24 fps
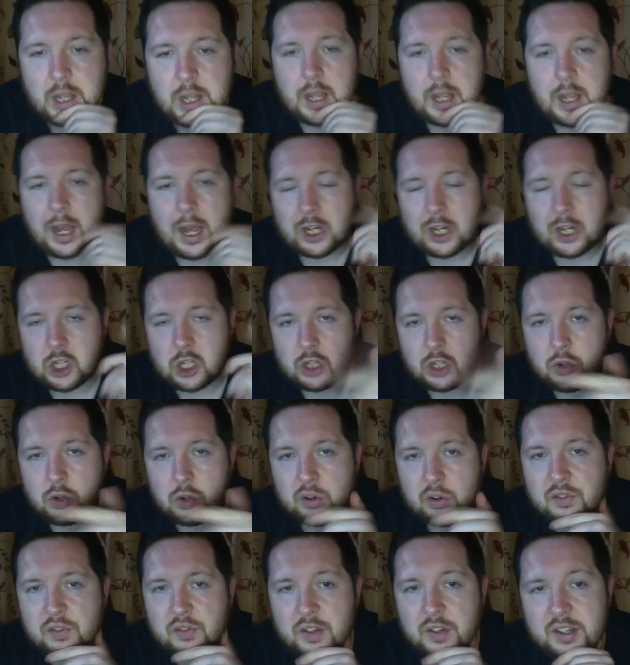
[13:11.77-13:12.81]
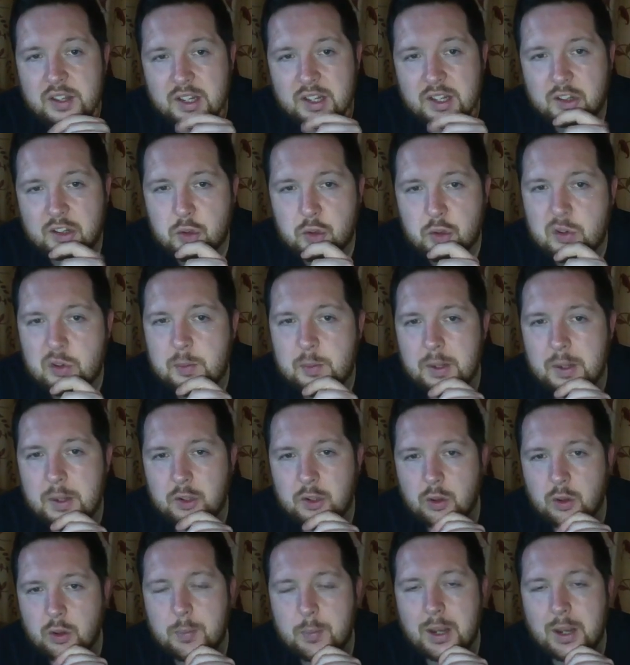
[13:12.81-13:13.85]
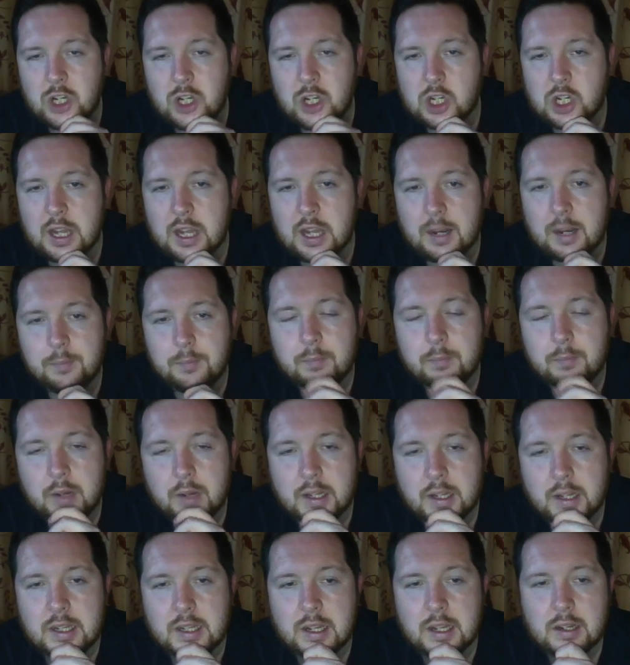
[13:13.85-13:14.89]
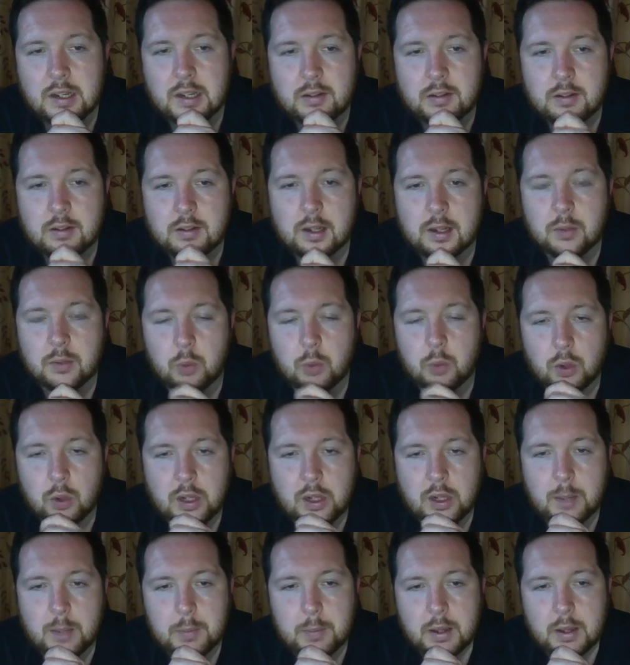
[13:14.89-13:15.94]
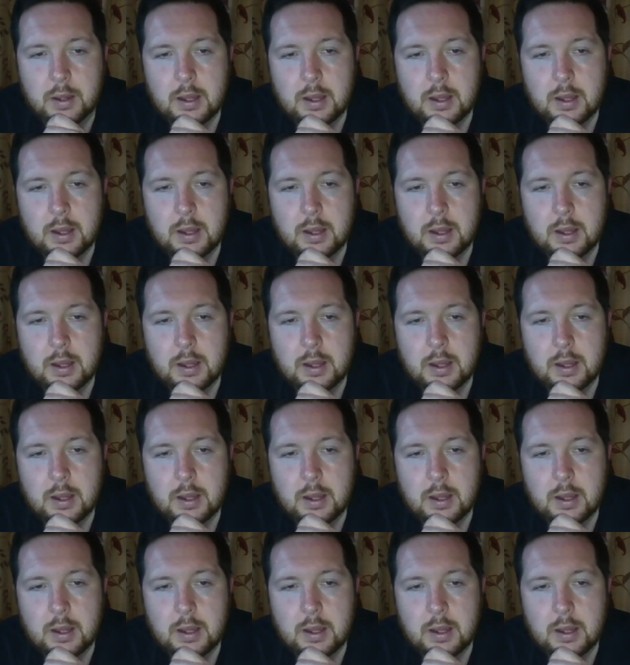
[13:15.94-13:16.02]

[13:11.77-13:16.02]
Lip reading: actually goes for a 6-2 split on the bench again, like he did in the World Cup,